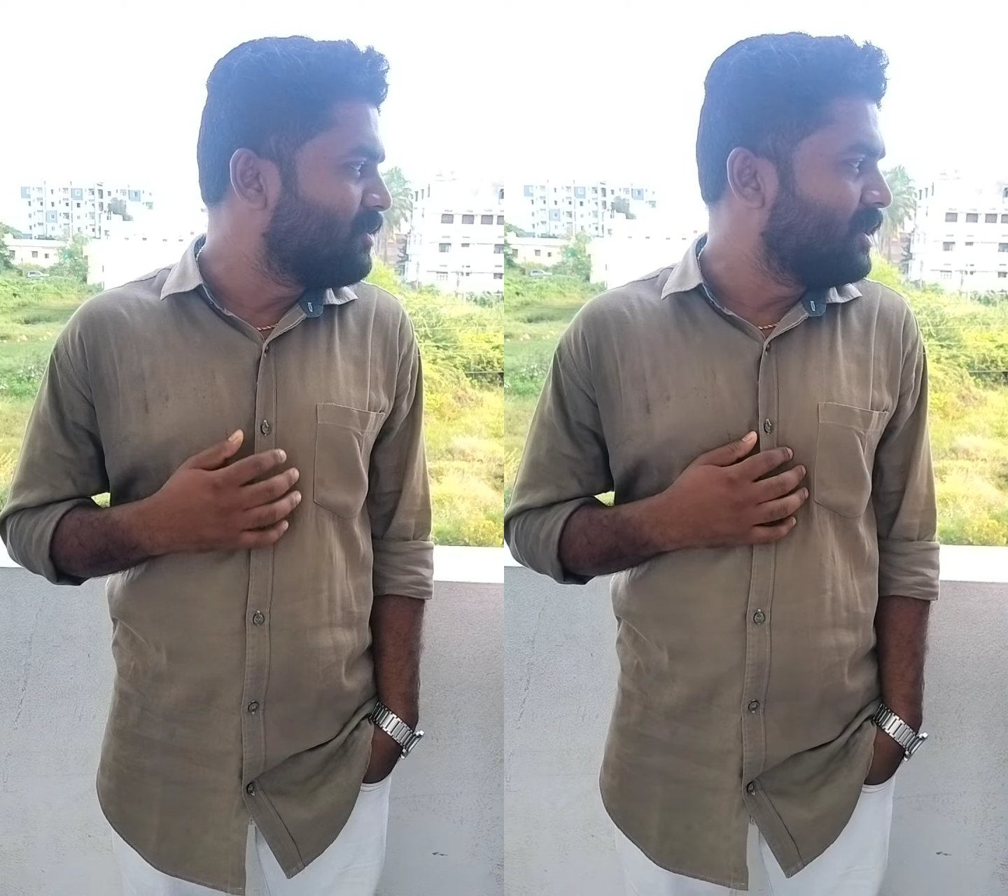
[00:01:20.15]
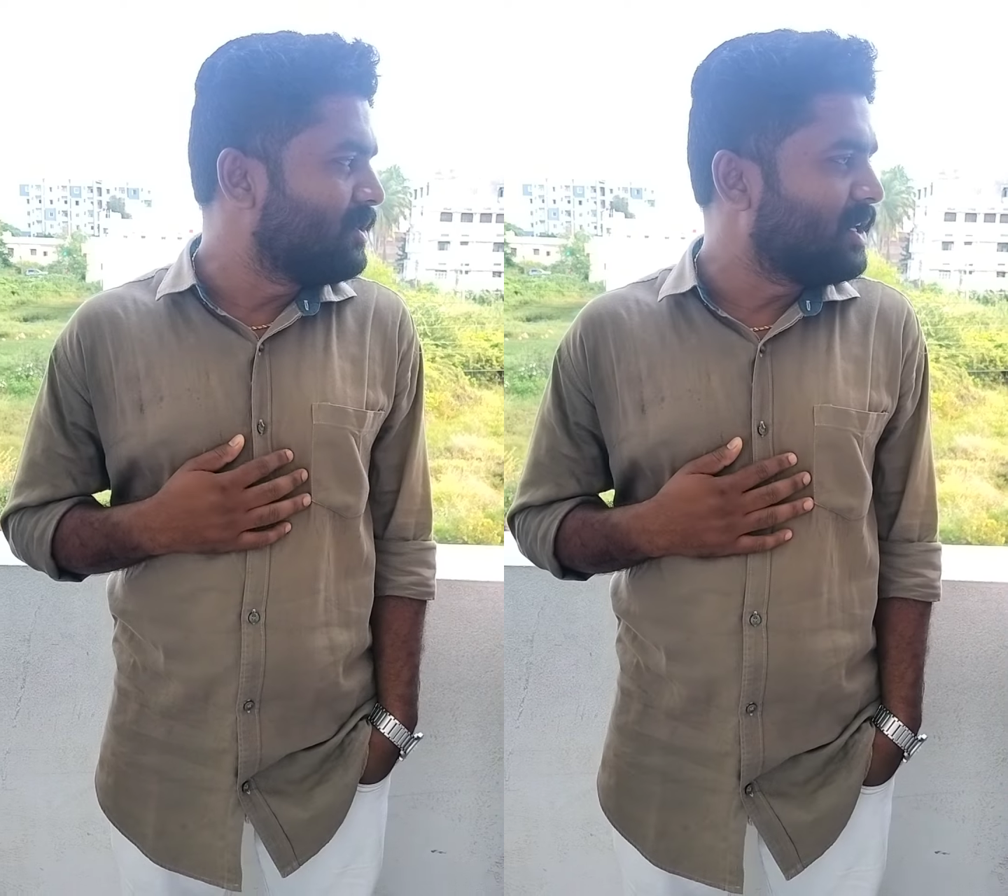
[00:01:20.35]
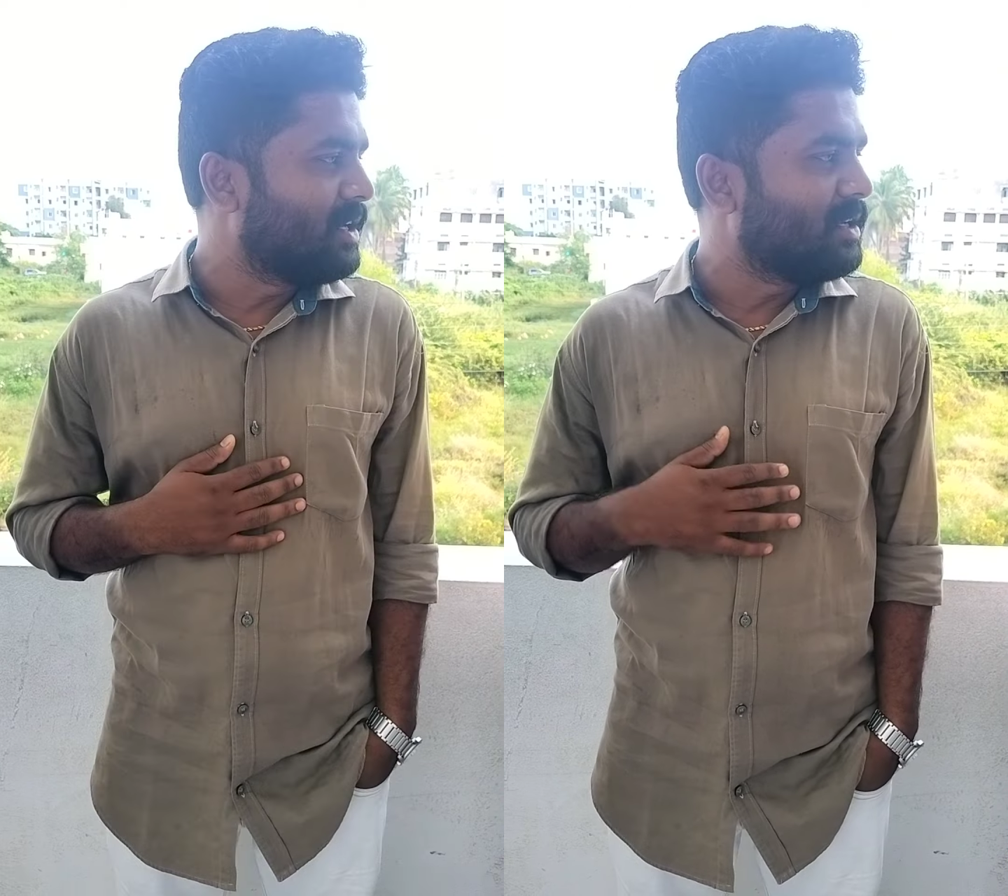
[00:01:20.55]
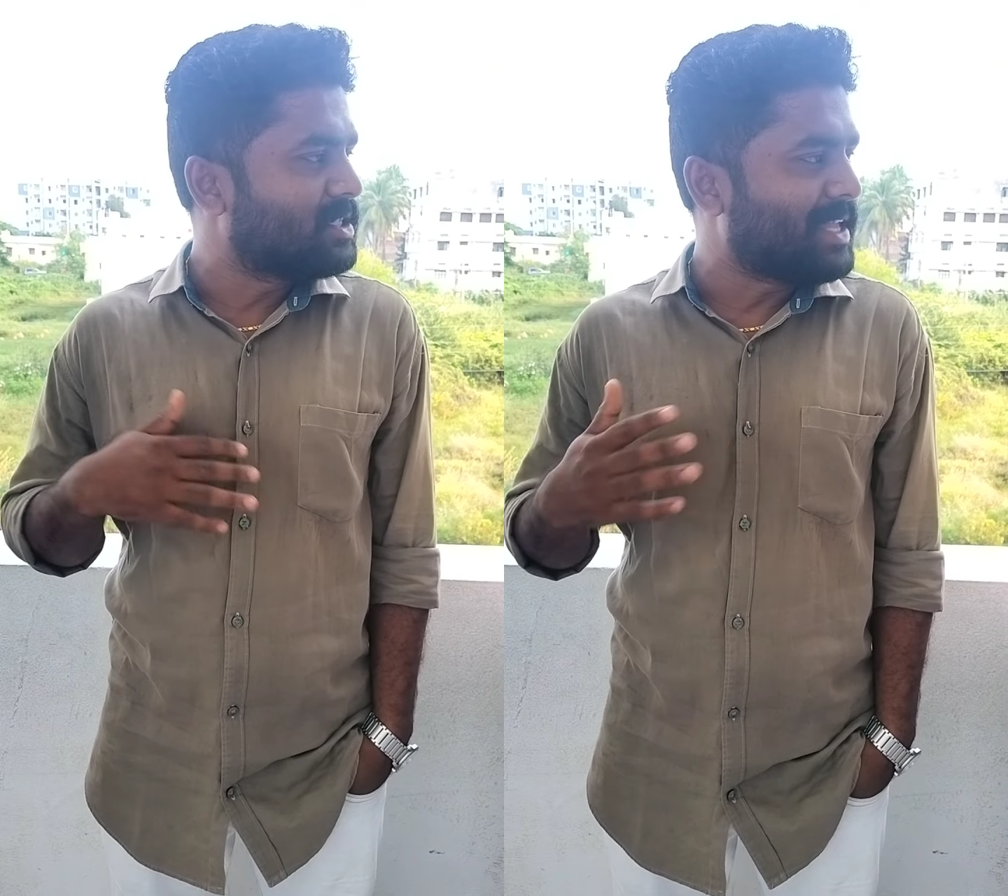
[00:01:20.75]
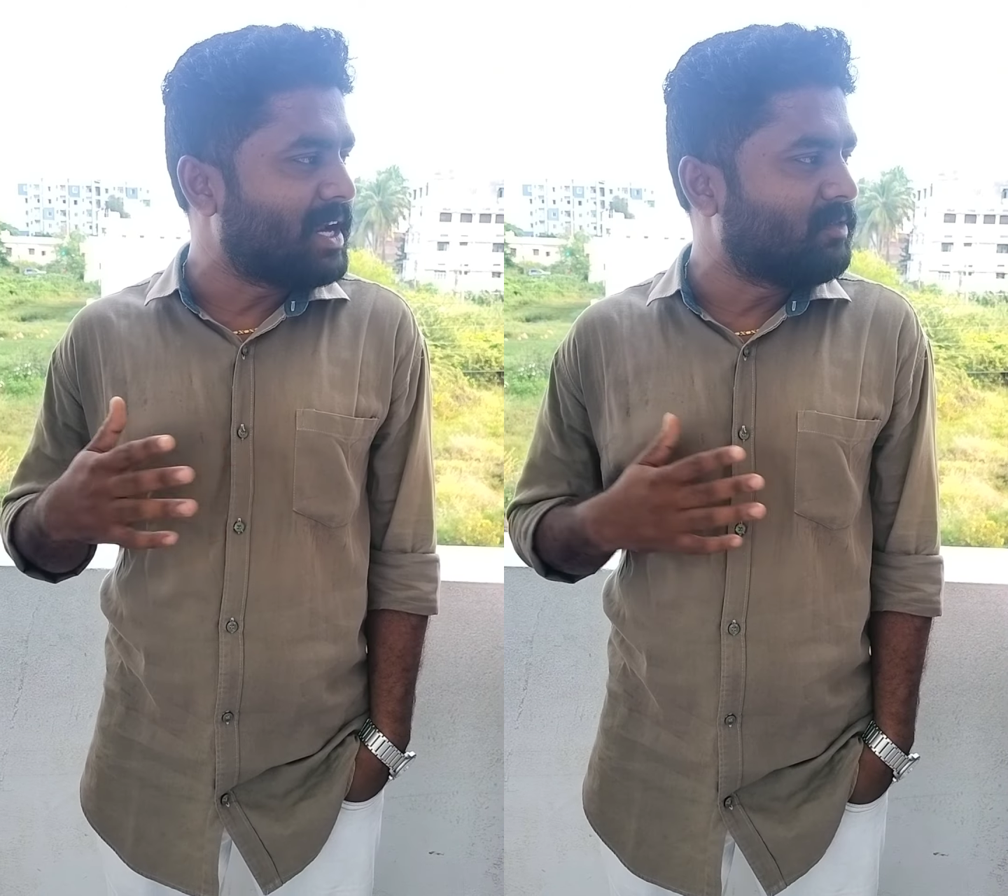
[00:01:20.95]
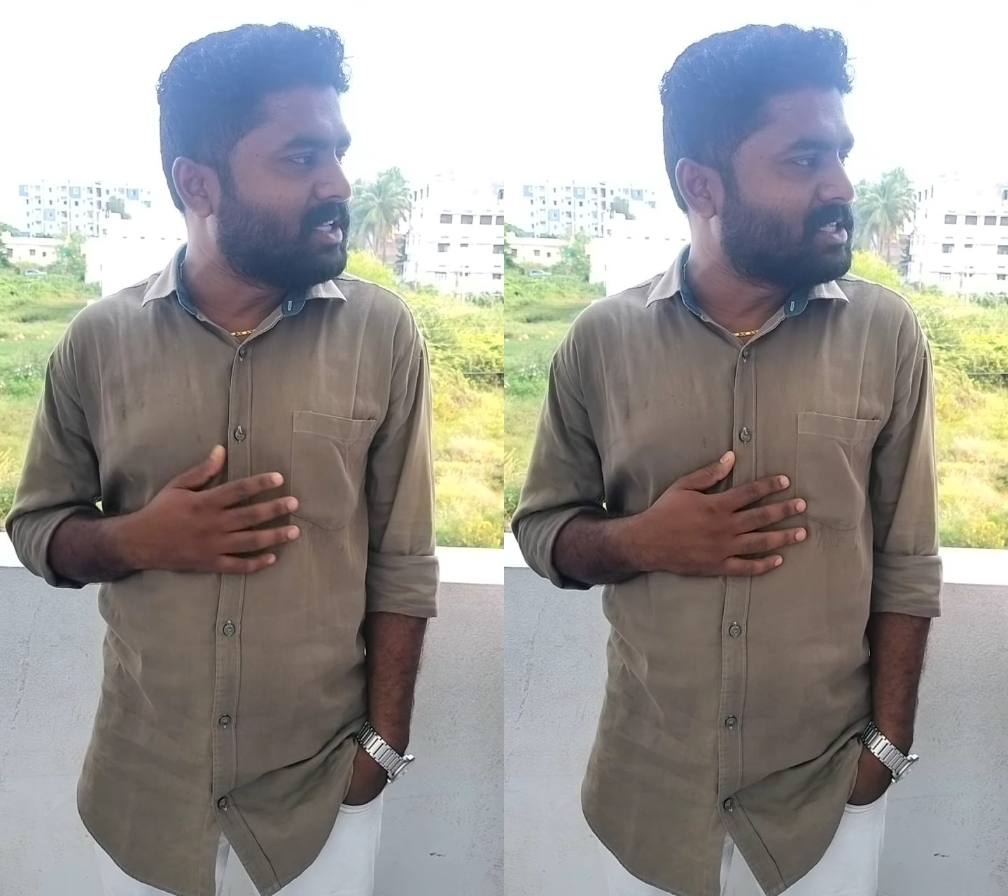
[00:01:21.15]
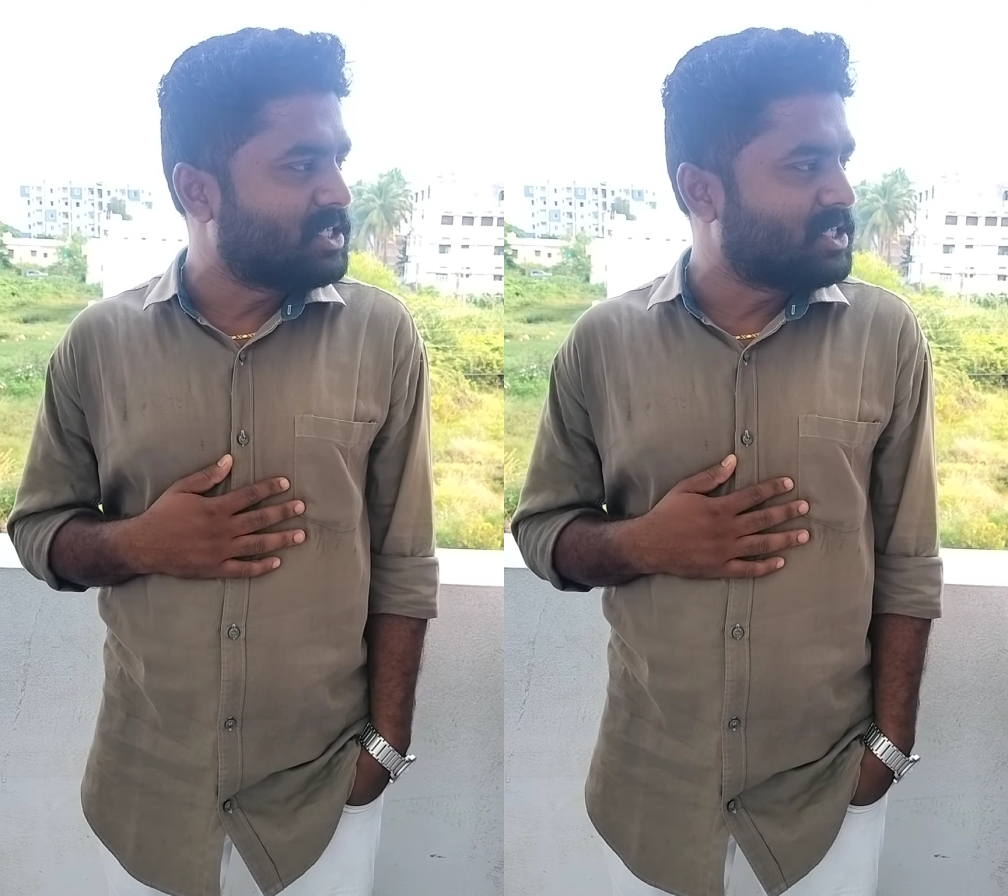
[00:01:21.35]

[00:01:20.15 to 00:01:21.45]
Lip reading: are going to start the